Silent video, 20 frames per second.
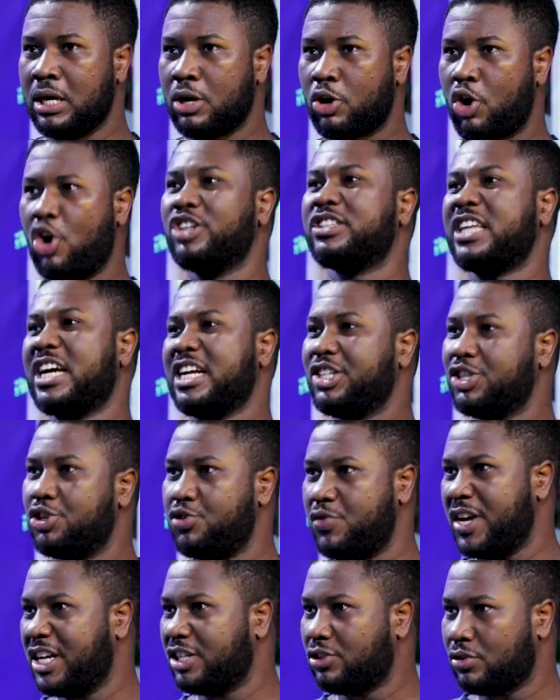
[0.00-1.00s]
content
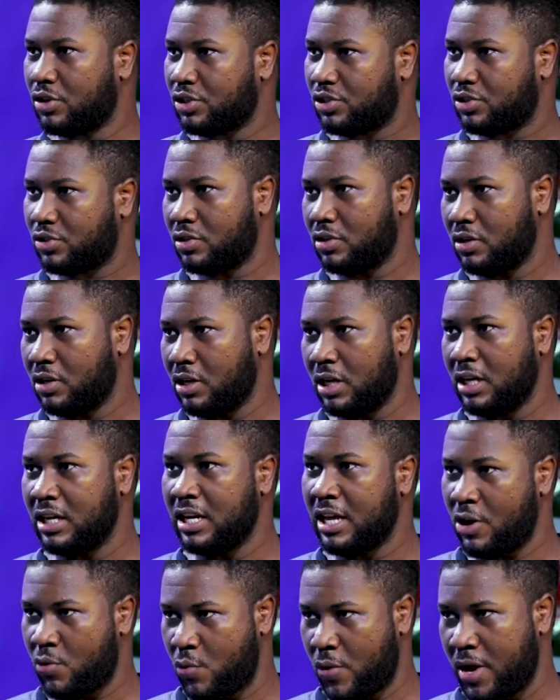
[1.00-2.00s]
creators in
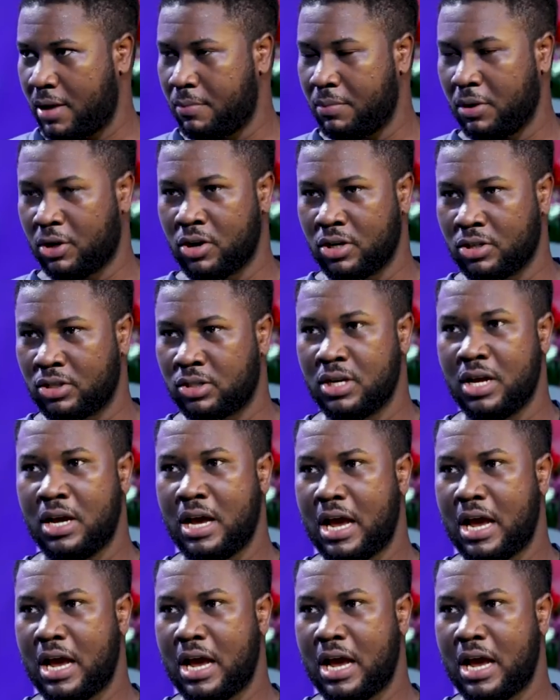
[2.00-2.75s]
a way, because